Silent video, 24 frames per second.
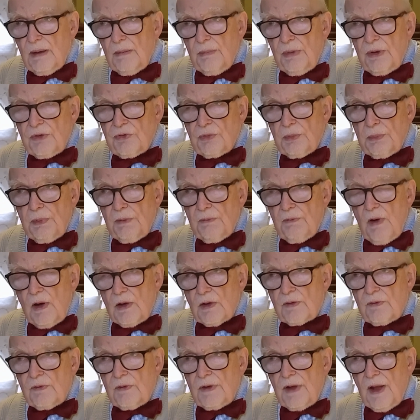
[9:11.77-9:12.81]
Bishop of
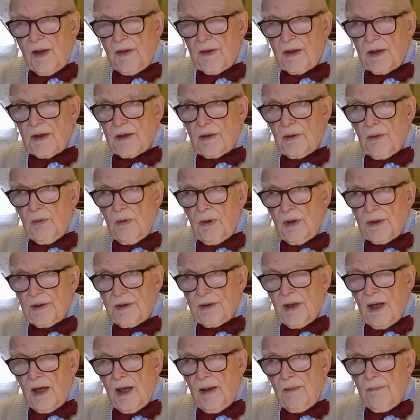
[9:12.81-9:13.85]
Oxford, I think, at one
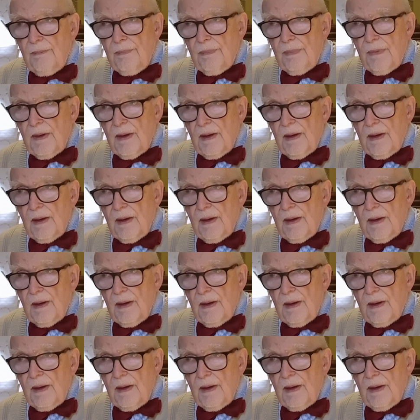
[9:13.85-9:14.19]
time,